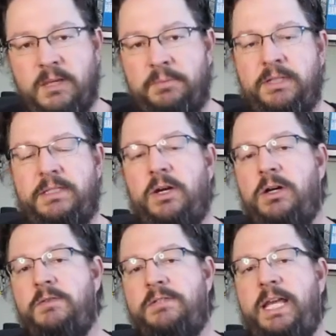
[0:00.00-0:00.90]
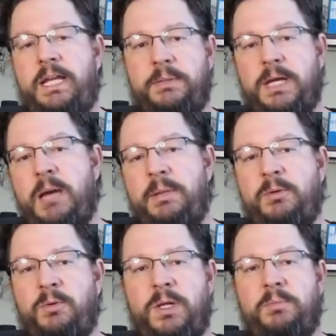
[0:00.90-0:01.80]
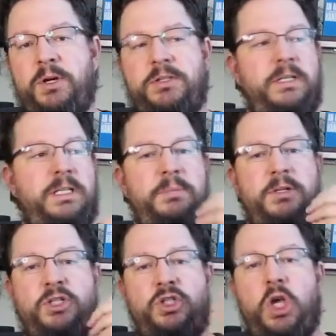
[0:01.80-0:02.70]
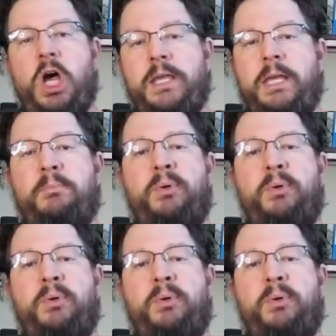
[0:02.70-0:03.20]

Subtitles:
Plus the art of stand-up comedy where one person is up there just talking.